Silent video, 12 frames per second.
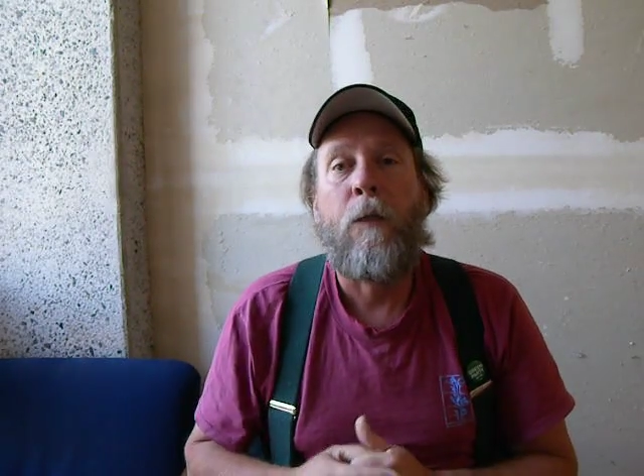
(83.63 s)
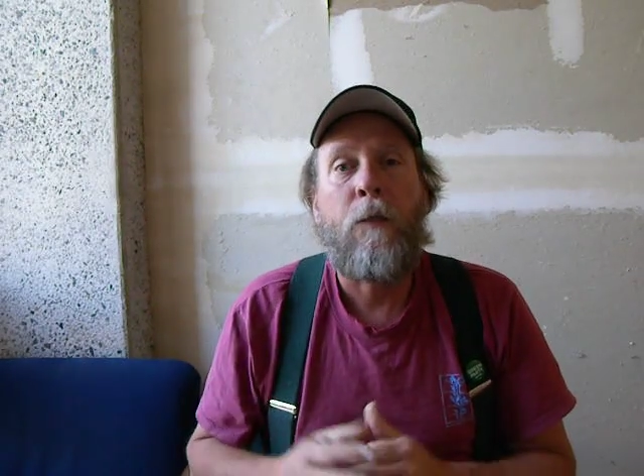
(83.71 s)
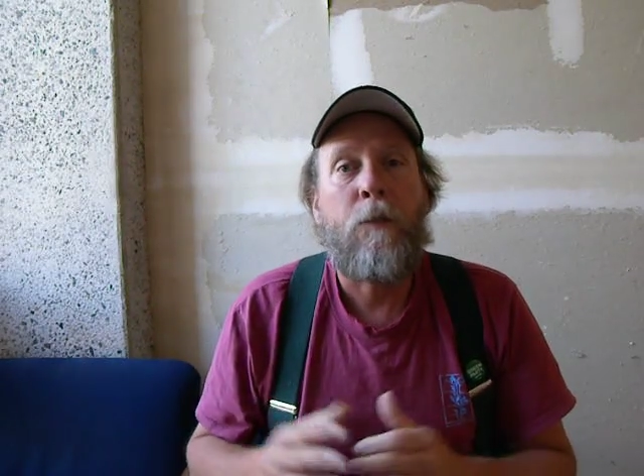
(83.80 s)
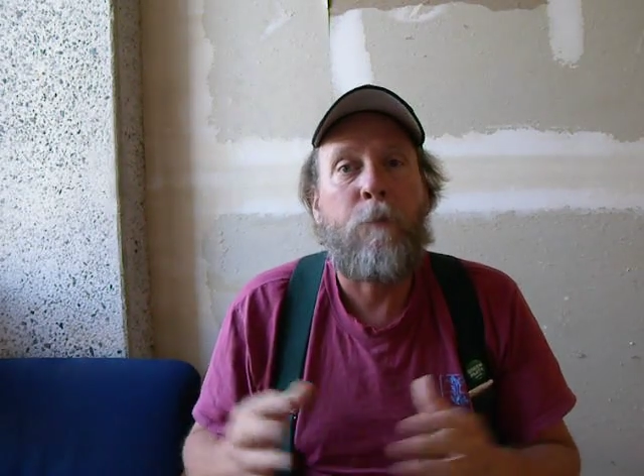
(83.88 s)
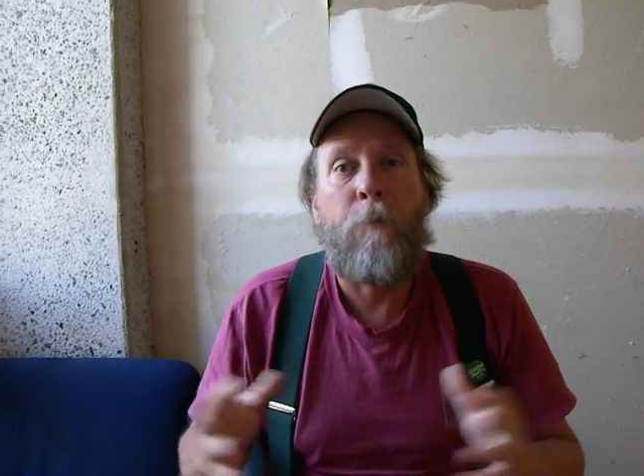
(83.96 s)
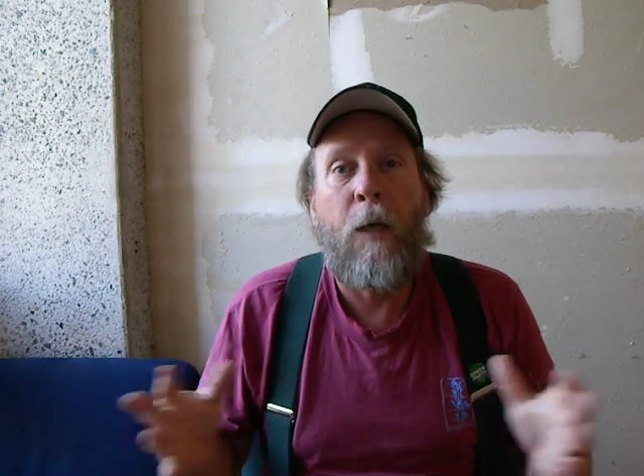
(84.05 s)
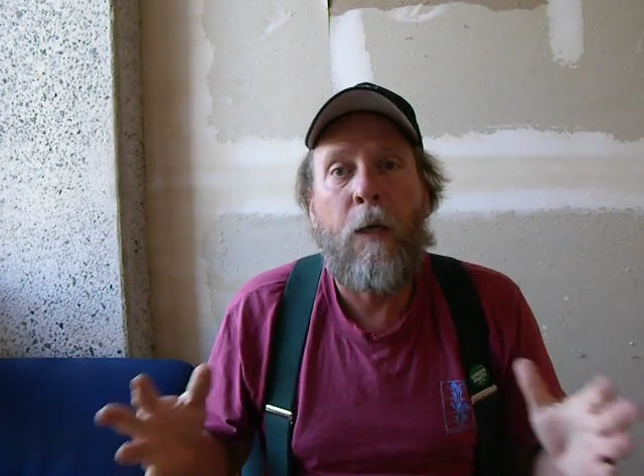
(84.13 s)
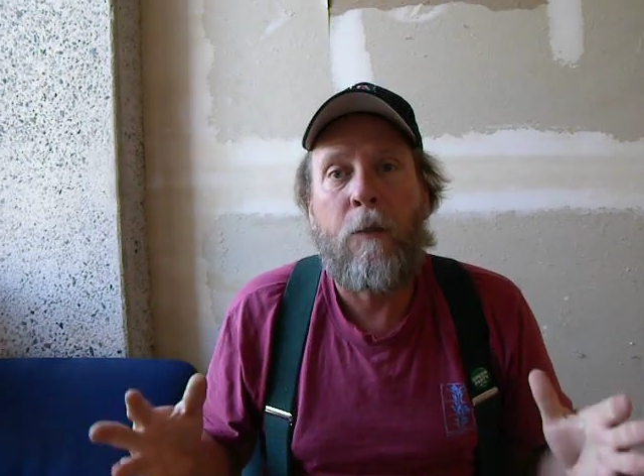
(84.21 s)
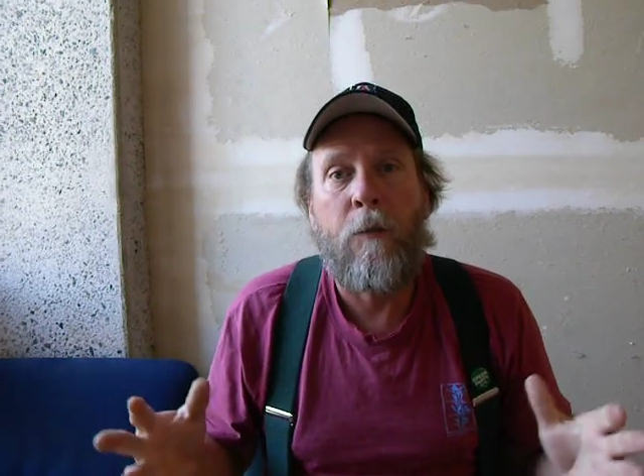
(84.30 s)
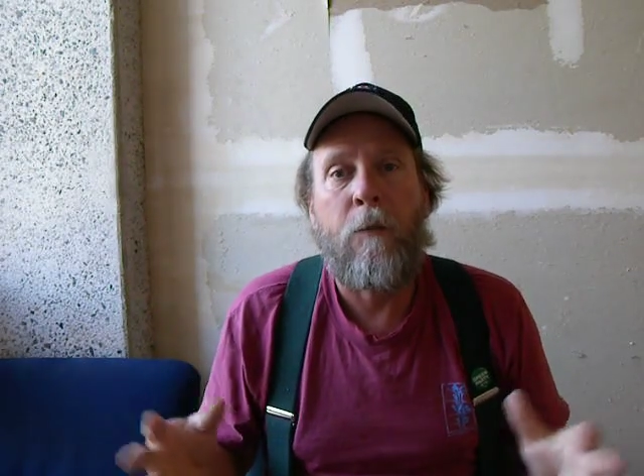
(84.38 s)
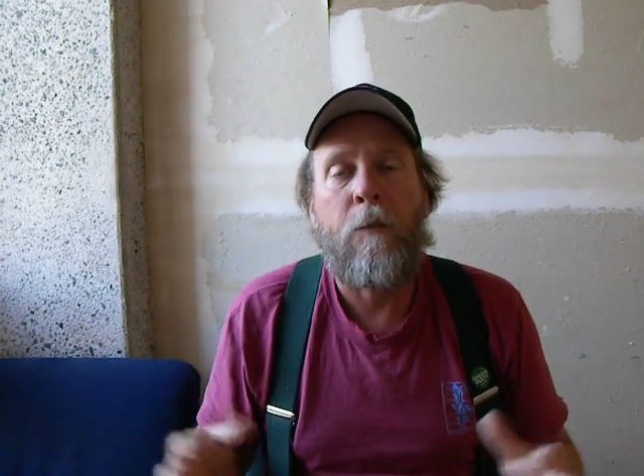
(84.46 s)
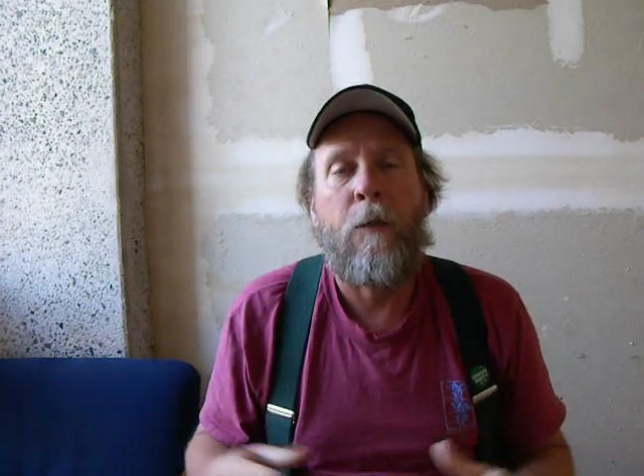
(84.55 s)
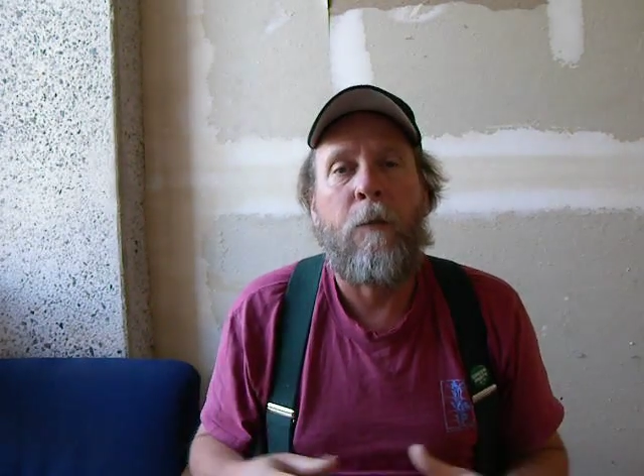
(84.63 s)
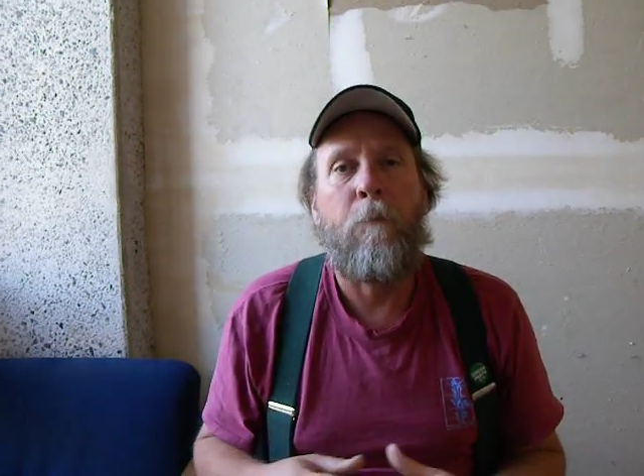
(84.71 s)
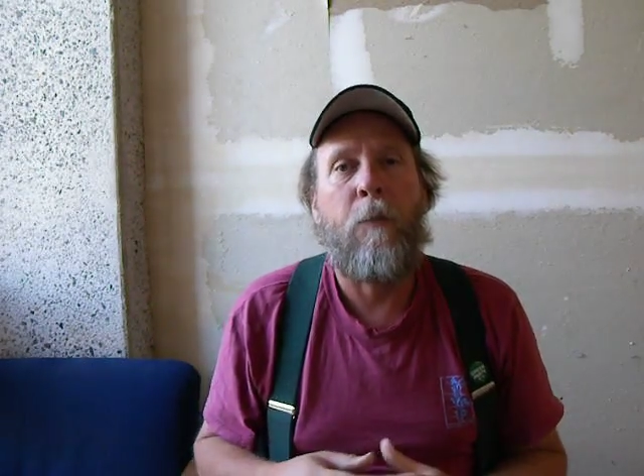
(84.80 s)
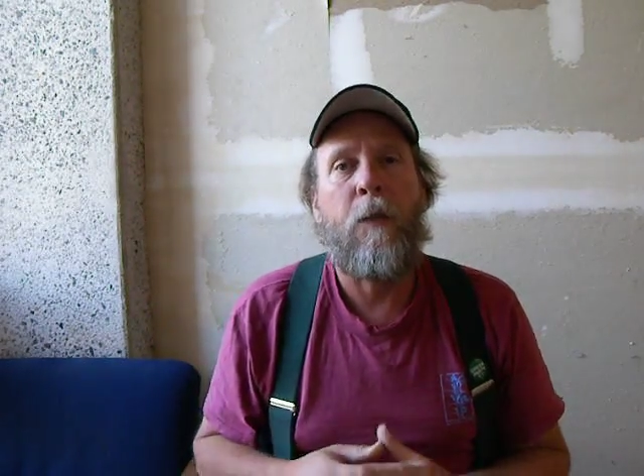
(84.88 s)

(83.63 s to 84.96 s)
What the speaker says: expected that